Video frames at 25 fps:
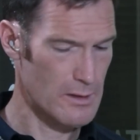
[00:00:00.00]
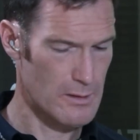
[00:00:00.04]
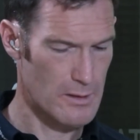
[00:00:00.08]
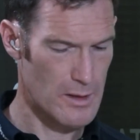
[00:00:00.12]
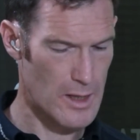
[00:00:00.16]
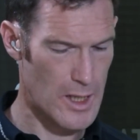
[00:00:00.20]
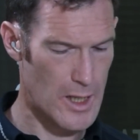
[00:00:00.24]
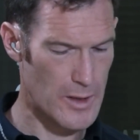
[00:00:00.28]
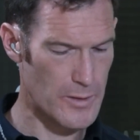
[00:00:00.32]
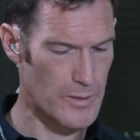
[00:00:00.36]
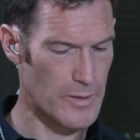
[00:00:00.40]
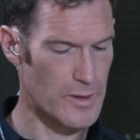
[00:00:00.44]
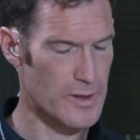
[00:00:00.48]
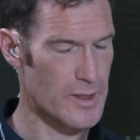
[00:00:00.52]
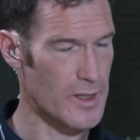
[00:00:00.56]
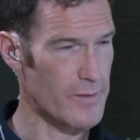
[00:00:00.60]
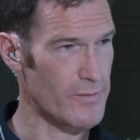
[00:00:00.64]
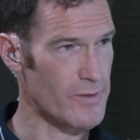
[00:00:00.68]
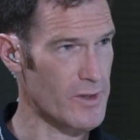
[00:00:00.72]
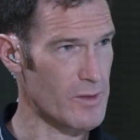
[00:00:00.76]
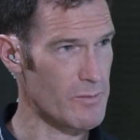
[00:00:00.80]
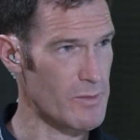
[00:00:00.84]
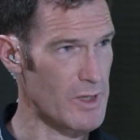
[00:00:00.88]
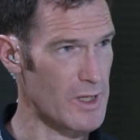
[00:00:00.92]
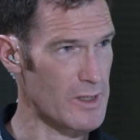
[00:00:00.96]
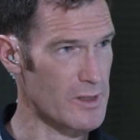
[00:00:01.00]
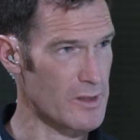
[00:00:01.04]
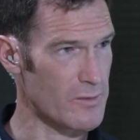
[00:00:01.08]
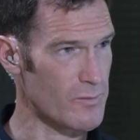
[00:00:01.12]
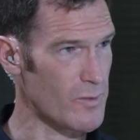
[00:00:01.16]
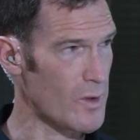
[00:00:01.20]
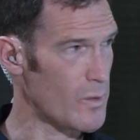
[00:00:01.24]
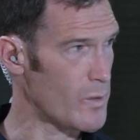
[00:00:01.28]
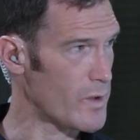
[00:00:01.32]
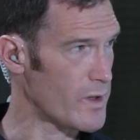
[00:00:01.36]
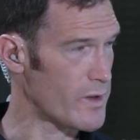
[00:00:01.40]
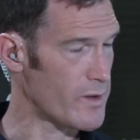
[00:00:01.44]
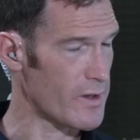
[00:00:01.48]
170 minutes of
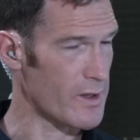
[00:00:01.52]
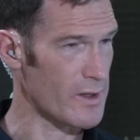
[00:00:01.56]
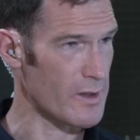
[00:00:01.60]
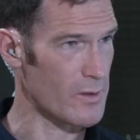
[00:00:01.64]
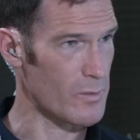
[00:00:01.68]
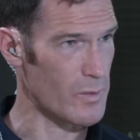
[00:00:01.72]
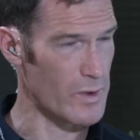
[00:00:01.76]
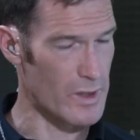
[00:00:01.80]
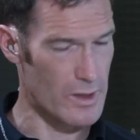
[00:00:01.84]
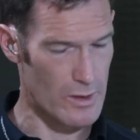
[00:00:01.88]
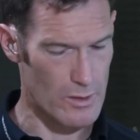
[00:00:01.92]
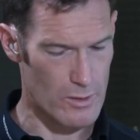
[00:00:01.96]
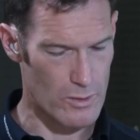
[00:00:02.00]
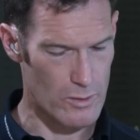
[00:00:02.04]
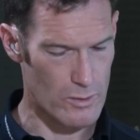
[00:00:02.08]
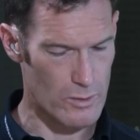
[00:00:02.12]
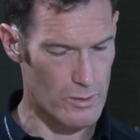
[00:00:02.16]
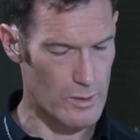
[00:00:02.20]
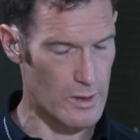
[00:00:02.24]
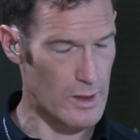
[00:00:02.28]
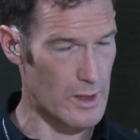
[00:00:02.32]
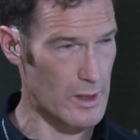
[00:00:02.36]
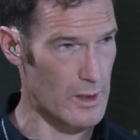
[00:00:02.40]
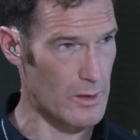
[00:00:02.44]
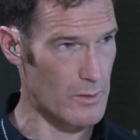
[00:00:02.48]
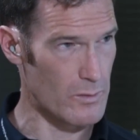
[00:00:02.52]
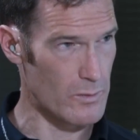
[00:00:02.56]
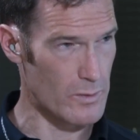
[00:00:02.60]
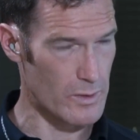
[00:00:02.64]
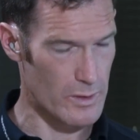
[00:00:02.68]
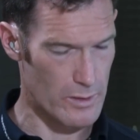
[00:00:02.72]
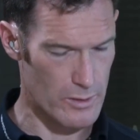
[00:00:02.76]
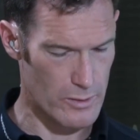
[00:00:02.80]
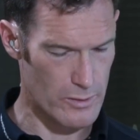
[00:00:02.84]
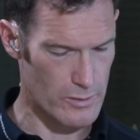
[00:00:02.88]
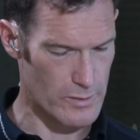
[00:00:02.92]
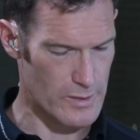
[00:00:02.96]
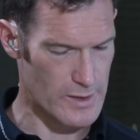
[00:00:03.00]
what we think we can call uh,
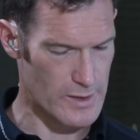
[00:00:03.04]
good